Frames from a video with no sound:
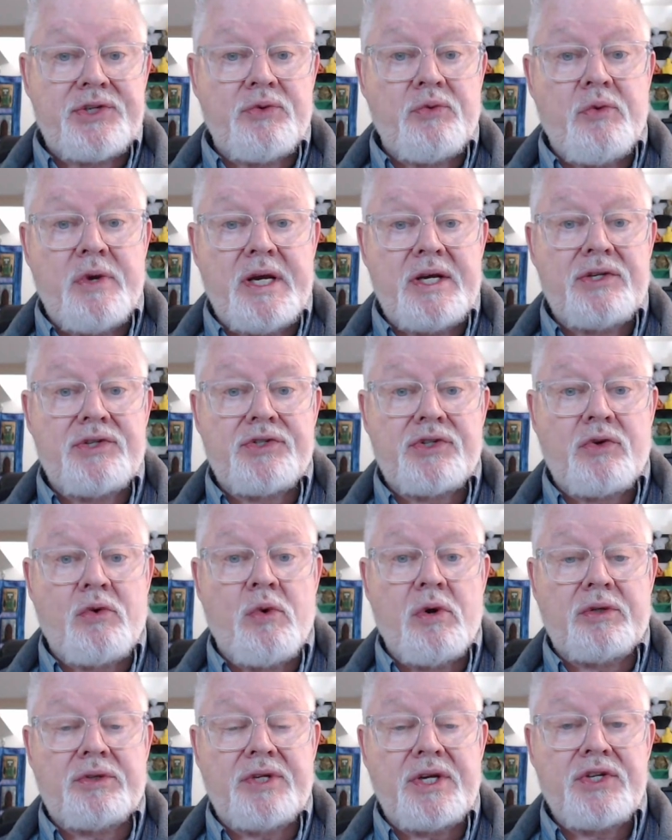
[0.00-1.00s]
week's
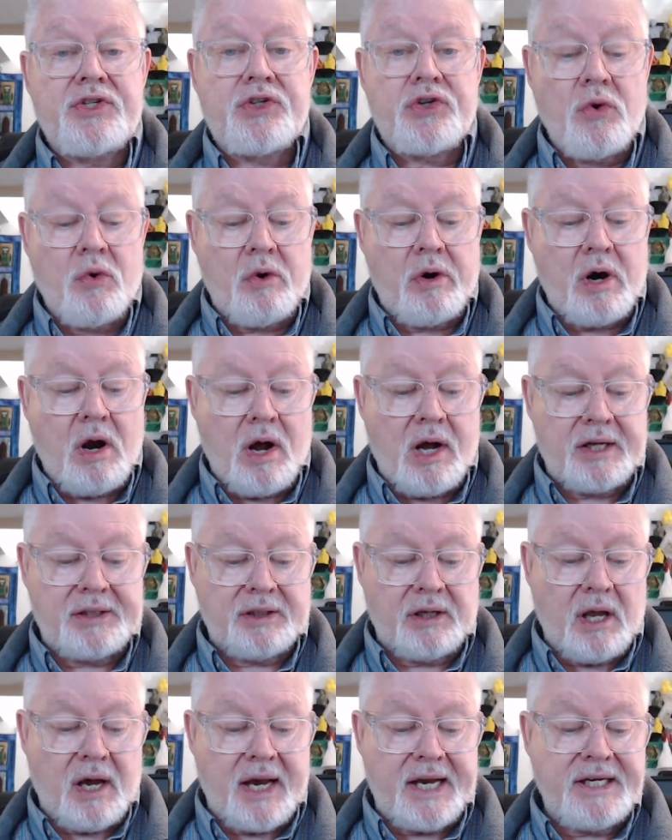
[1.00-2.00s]
quilting store
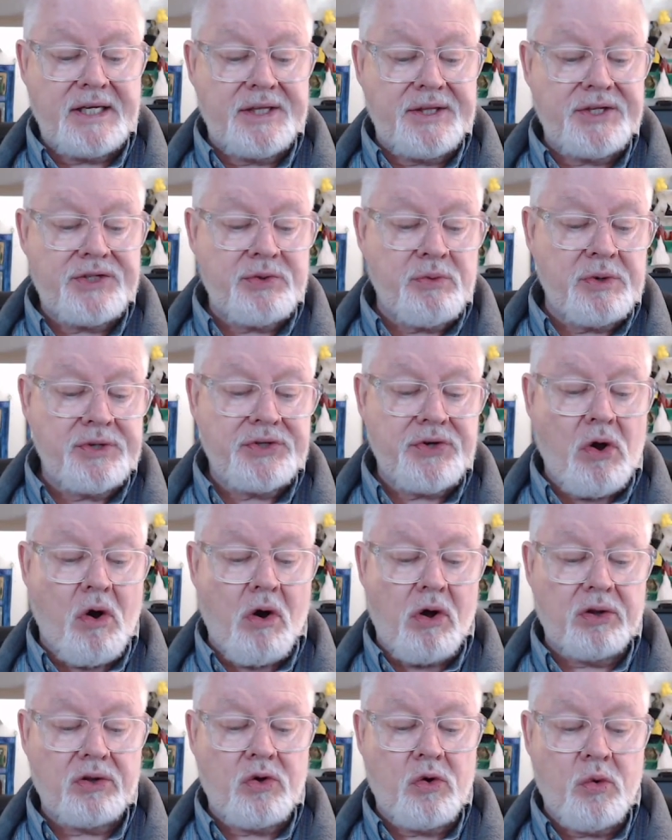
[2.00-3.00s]
online. And this one's
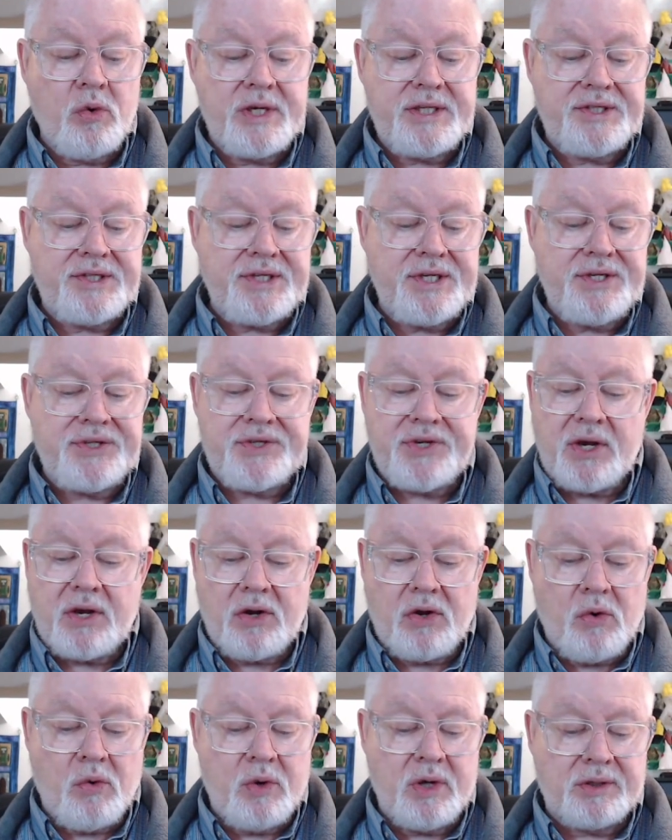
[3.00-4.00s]
called Quincy's
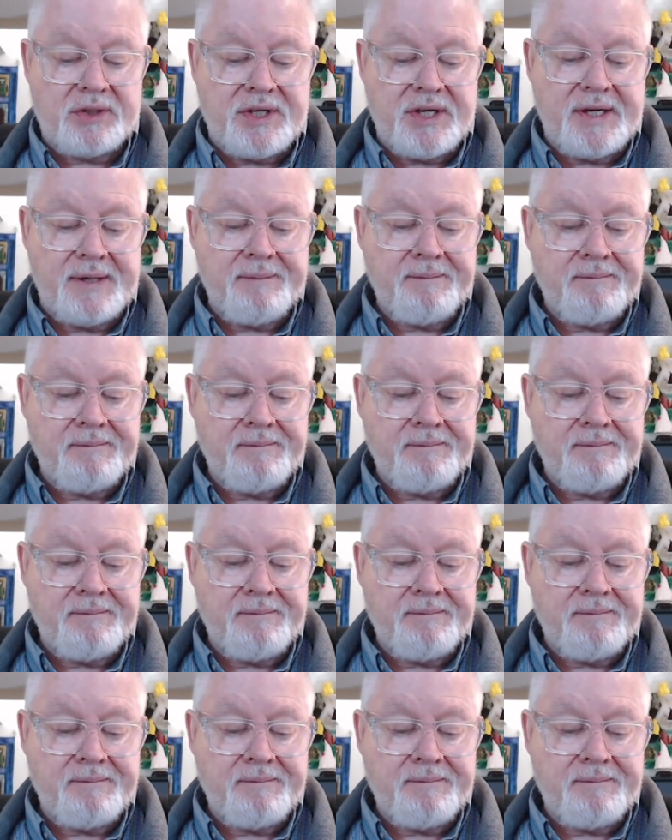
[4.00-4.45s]
Quilting.